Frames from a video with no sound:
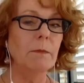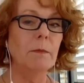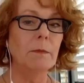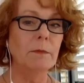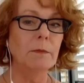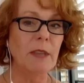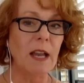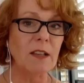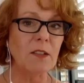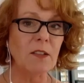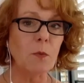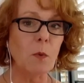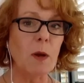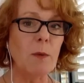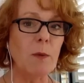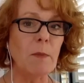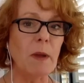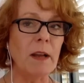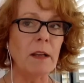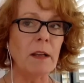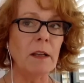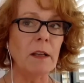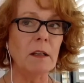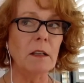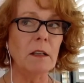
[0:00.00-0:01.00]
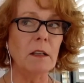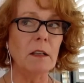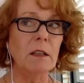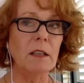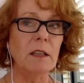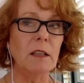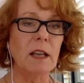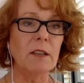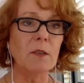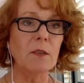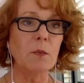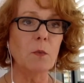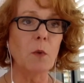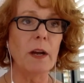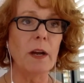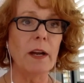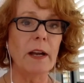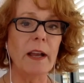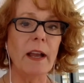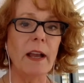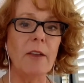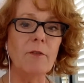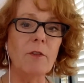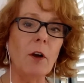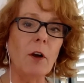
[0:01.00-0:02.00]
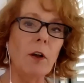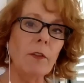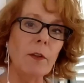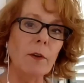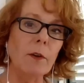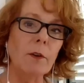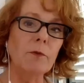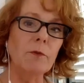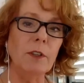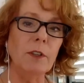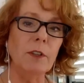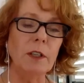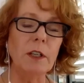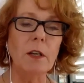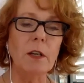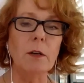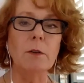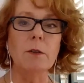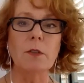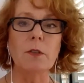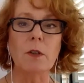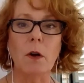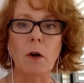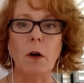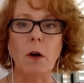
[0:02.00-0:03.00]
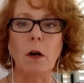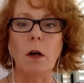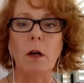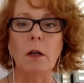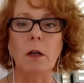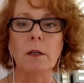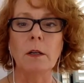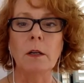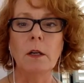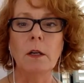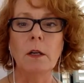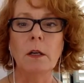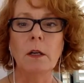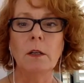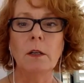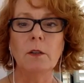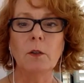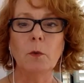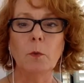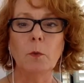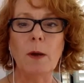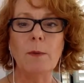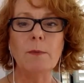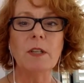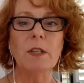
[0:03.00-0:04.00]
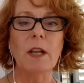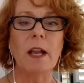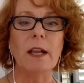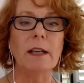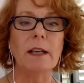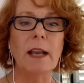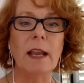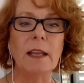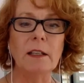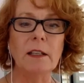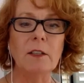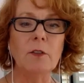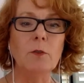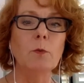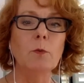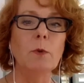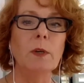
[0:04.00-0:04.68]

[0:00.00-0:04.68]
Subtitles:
that's why I have all the videos on the website, and you